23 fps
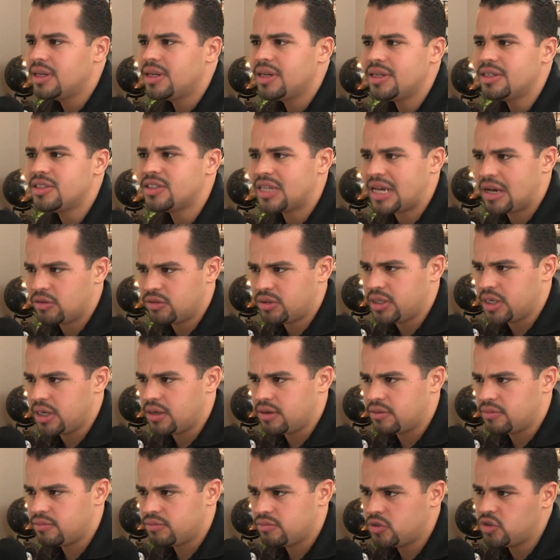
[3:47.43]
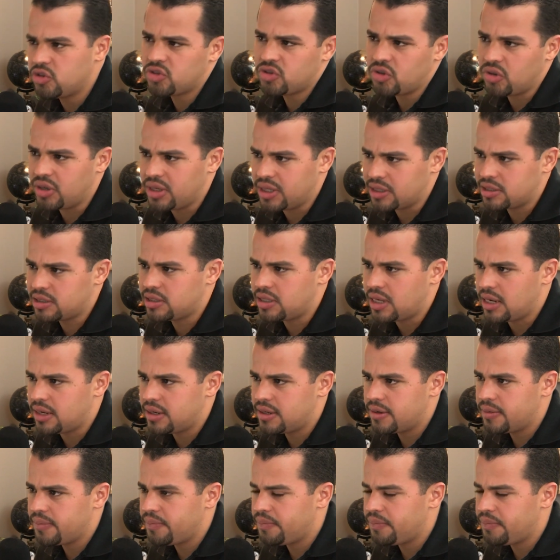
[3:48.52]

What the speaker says: is out there to a certain extent.